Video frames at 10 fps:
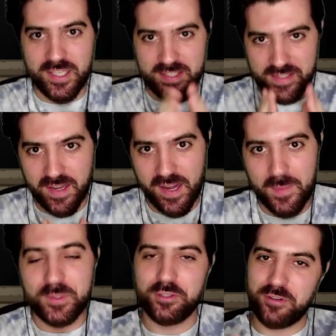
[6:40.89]
It's
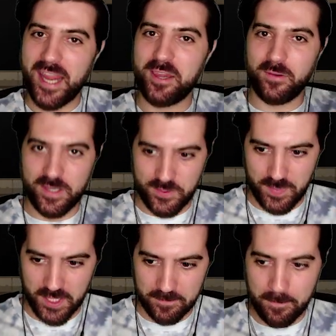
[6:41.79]
time to track your
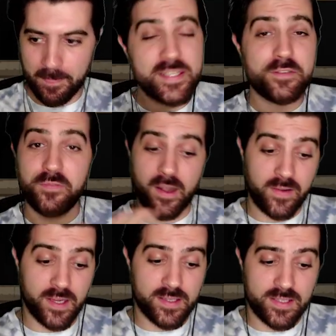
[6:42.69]
HP. This is
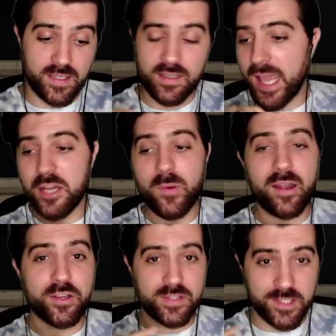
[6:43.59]
very easy. Anywhere
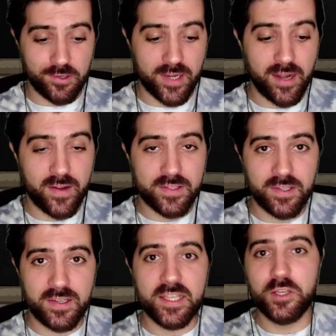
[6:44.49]
you see your
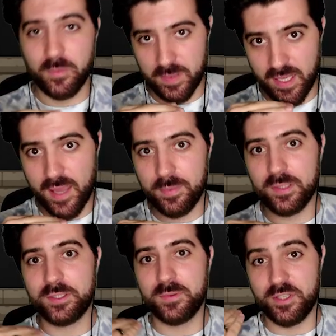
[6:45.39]
character, you'll be
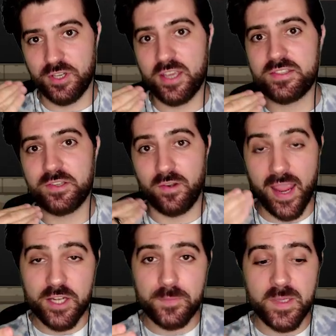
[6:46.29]
able to adjust your
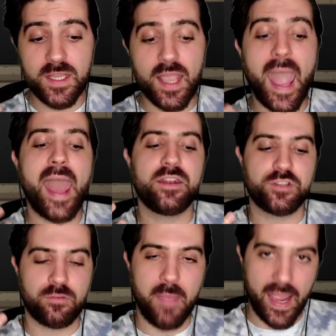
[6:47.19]
HP and
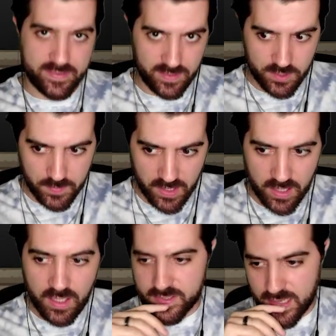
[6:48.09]
your max HP.
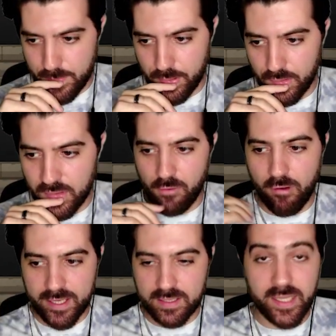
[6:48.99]
For example, if I
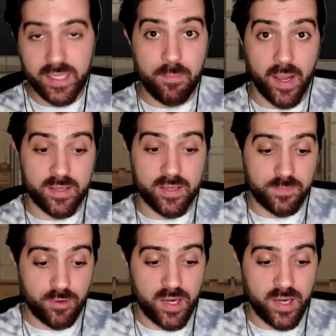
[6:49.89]
right-click my
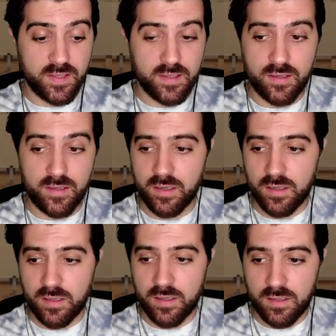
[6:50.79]
sprite here,
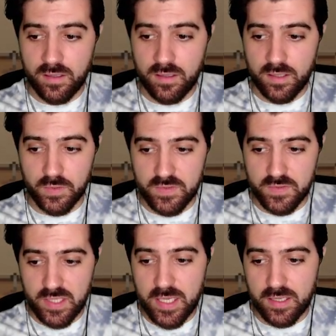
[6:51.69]
you'll
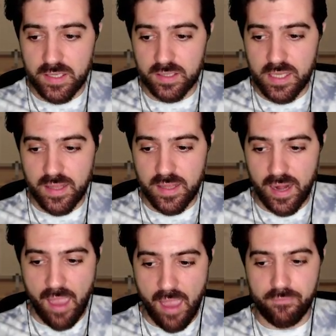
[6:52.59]
see immediately that
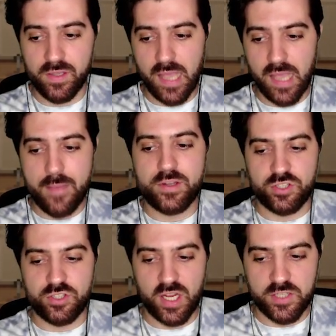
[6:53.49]
I have heal damage
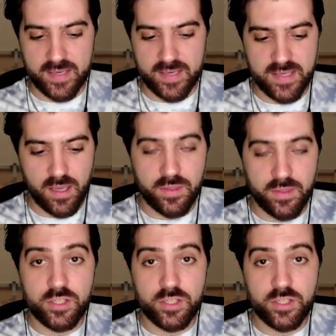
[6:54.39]
and change max health.